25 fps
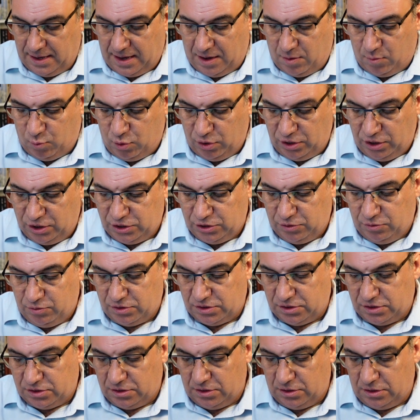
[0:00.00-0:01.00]
And what you do
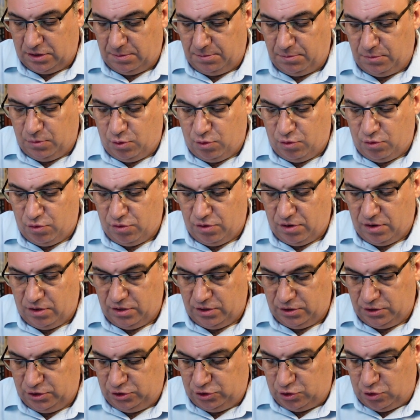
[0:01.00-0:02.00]
is, the more
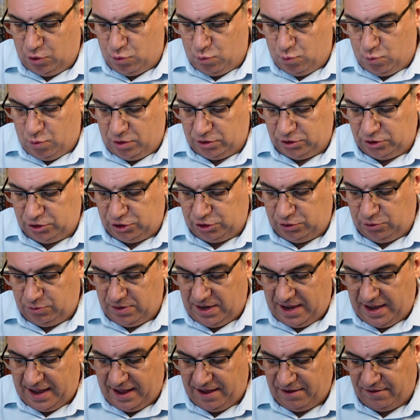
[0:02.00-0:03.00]
don't wants you
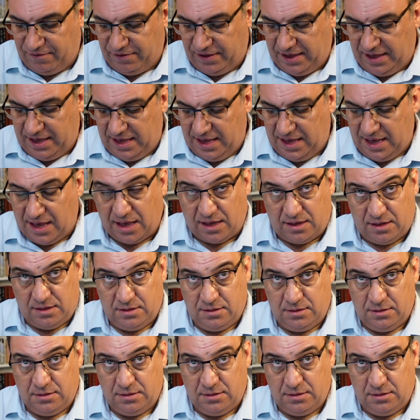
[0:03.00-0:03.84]
have here,